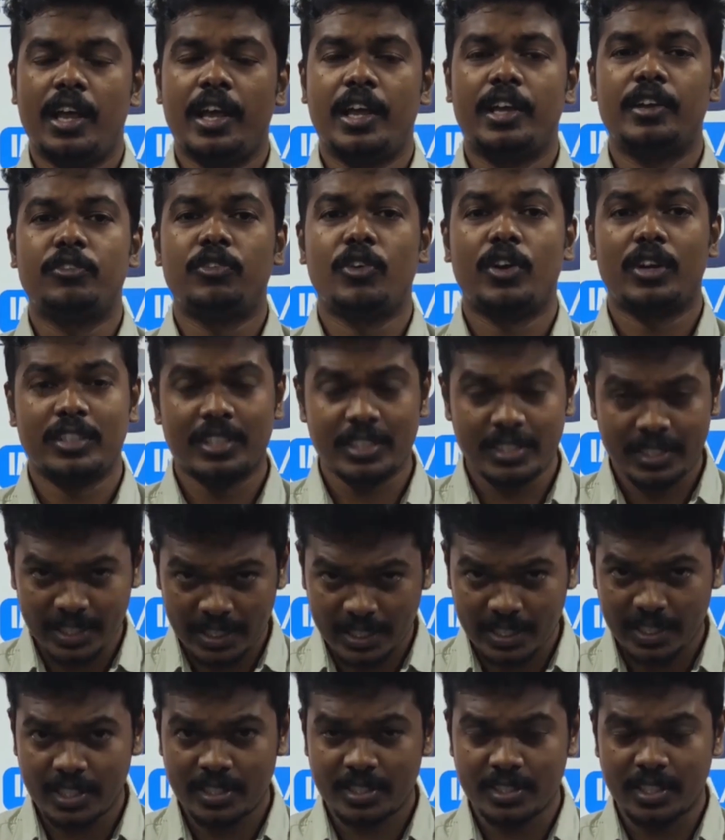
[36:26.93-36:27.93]
And for the
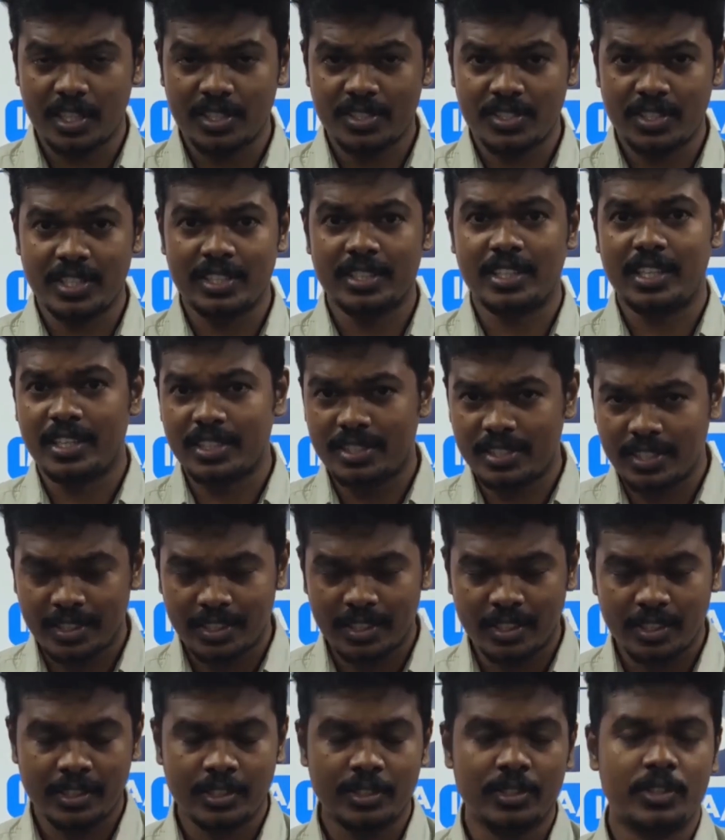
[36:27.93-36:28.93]
CDS, considering the
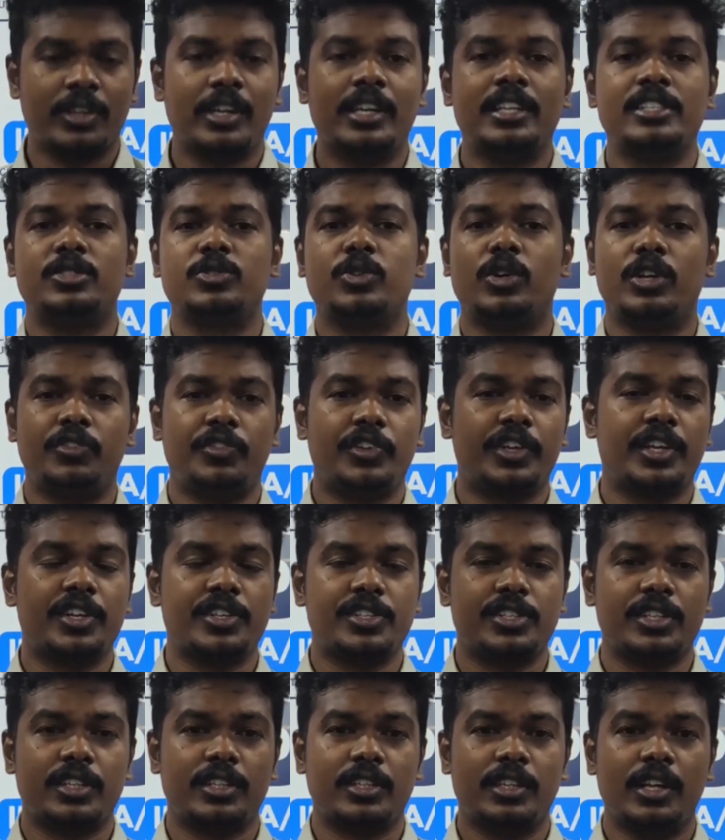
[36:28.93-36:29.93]
recently released
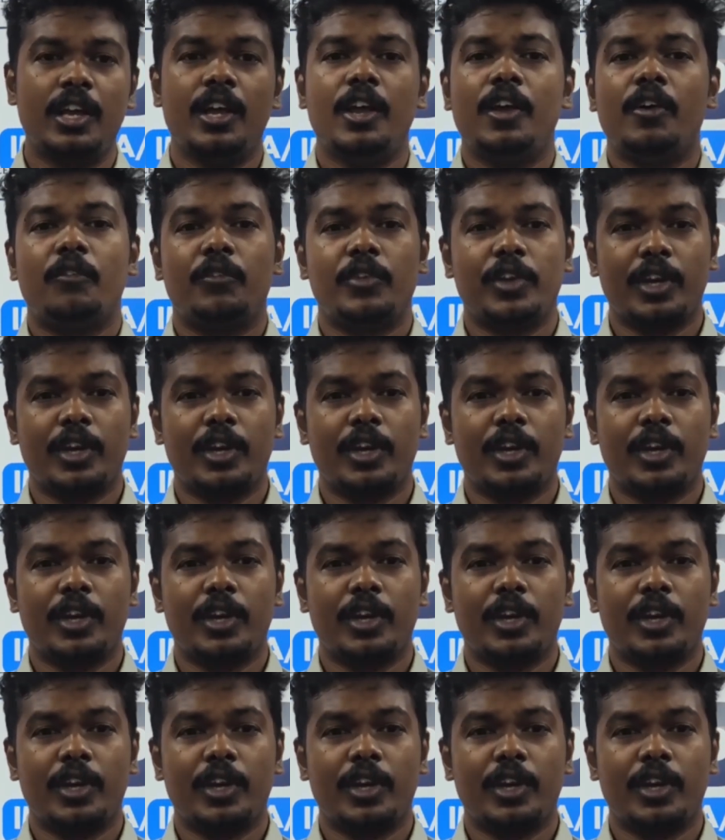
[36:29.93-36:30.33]
notification,